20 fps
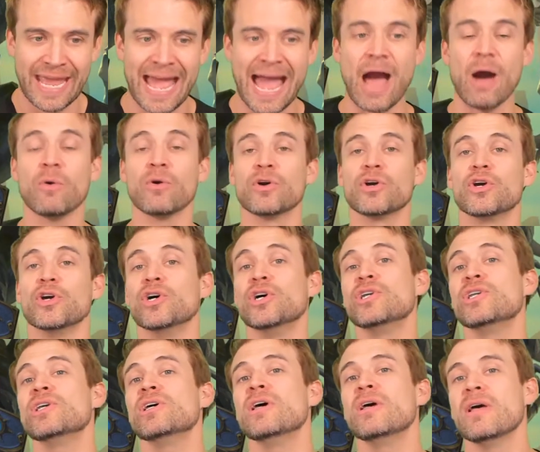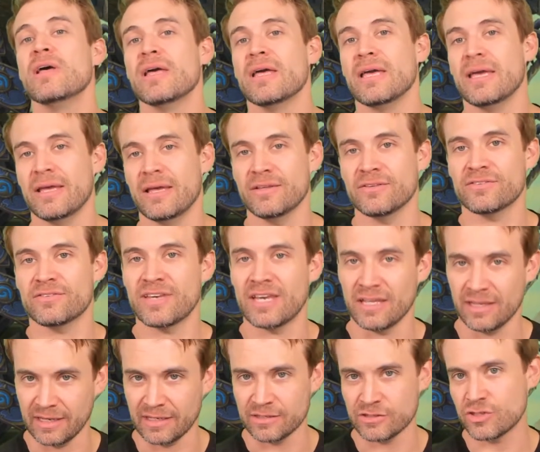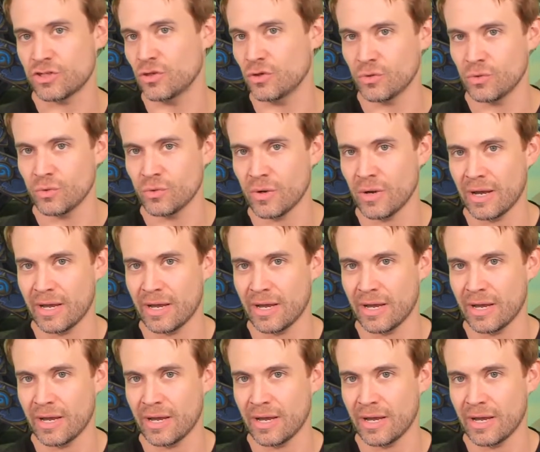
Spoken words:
How good is killing two